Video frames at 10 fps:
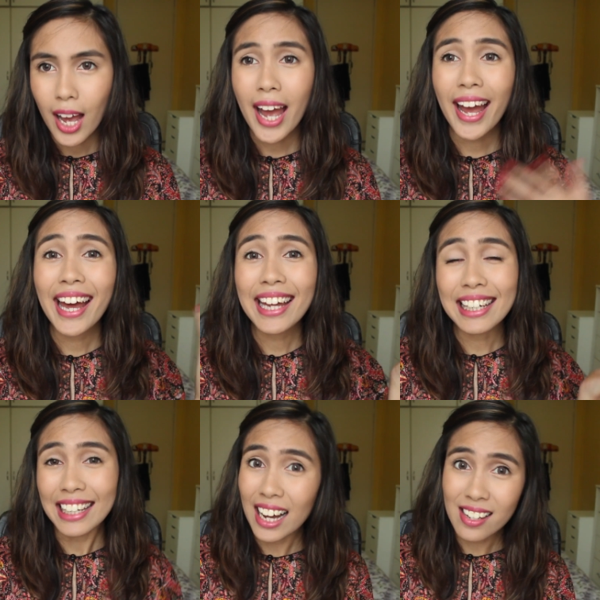
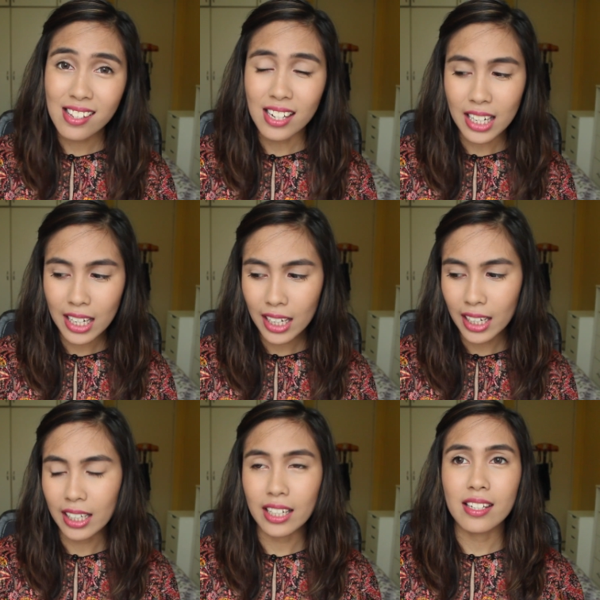And lastly,
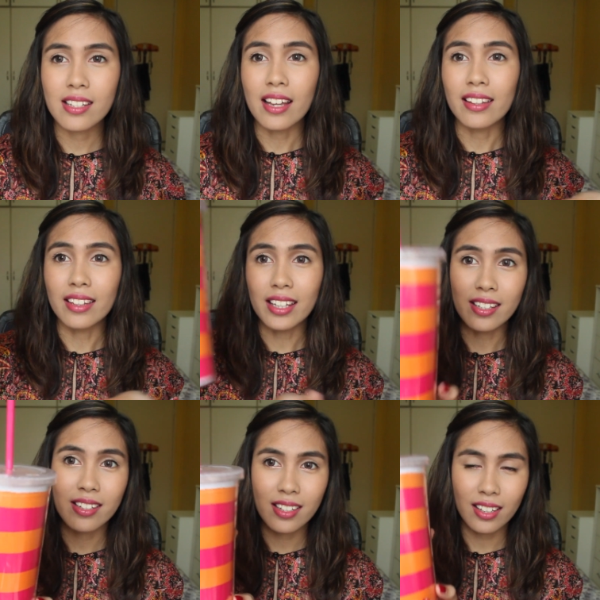it is
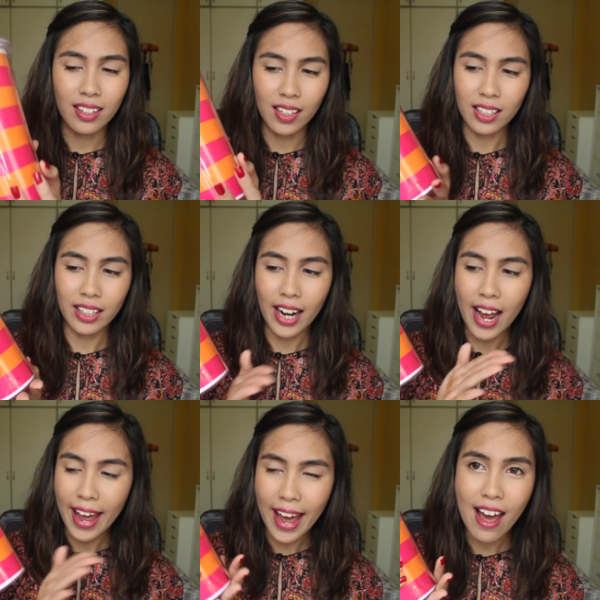this thing that I
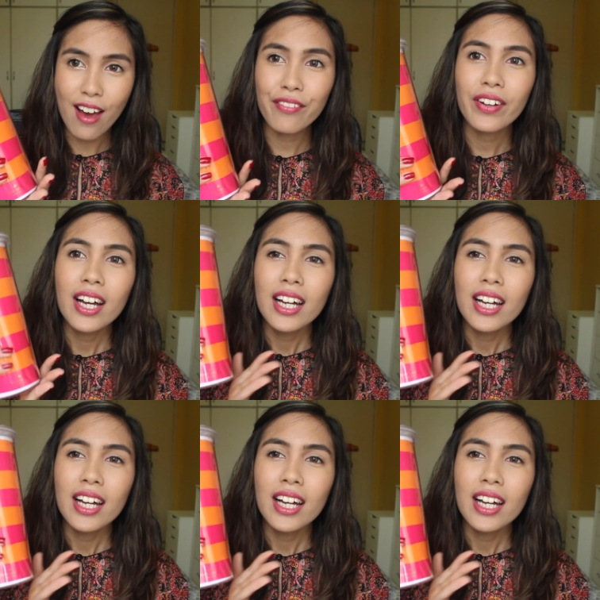have.